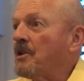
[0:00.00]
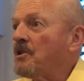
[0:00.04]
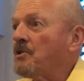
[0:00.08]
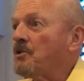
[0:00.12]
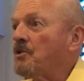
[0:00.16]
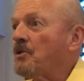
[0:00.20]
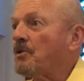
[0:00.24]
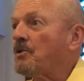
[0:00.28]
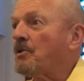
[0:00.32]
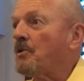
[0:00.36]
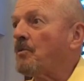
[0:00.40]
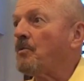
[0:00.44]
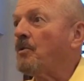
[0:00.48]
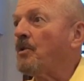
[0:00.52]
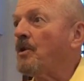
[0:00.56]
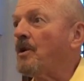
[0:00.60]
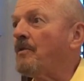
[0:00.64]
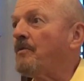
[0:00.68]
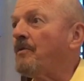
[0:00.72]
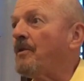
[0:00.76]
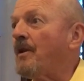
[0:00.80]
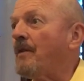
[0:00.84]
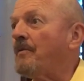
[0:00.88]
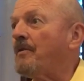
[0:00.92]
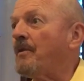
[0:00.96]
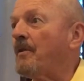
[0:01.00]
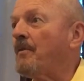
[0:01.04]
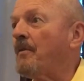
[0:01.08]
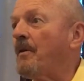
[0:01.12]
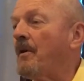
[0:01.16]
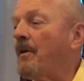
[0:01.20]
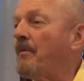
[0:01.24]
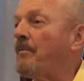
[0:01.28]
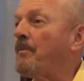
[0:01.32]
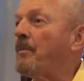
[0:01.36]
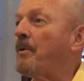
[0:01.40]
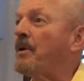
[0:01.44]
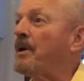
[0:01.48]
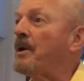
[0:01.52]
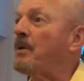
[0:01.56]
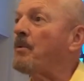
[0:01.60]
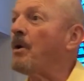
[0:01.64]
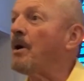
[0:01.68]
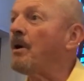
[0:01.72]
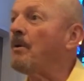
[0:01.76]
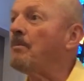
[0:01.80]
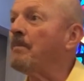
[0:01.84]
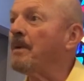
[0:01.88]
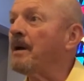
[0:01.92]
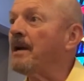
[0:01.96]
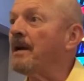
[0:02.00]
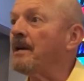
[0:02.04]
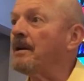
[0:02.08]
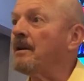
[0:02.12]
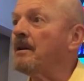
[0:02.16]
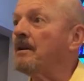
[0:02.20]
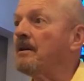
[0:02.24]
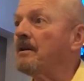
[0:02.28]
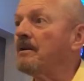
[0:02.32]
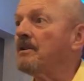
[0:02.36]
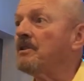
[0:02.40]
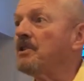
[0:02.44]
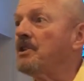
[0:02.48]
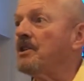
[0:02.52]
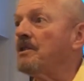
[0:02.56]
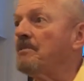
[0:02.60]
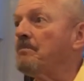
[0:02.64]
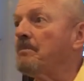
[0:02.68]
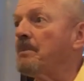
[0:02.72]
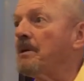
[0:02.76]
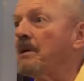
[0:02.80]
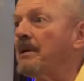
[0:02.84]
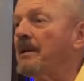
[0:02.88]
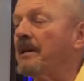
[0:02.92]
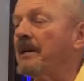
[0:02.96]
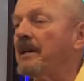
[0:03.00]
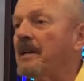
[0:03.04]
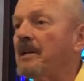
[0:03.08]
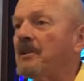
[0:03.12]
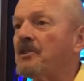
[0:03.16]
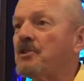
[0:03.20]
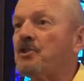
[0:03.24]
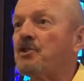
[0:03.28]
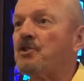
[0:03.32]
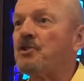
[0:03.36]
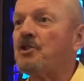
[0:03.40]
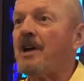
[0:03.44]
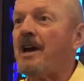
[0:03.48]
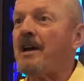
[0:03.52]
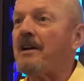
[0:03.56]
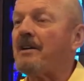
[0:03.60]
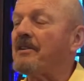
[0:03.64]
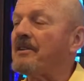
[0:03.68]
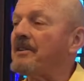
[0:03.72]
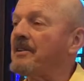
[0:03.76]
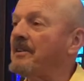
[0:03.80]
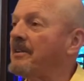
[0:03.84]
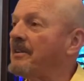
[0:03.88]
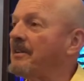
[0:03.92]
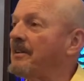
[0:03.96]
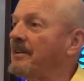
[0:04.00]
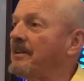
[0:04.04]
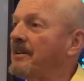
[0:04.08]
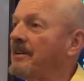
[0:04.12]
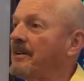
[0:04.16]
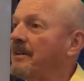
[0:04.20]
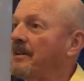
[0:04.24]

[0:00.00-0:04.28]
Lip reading: took the roof off of a pretty well-made tin building and scattered it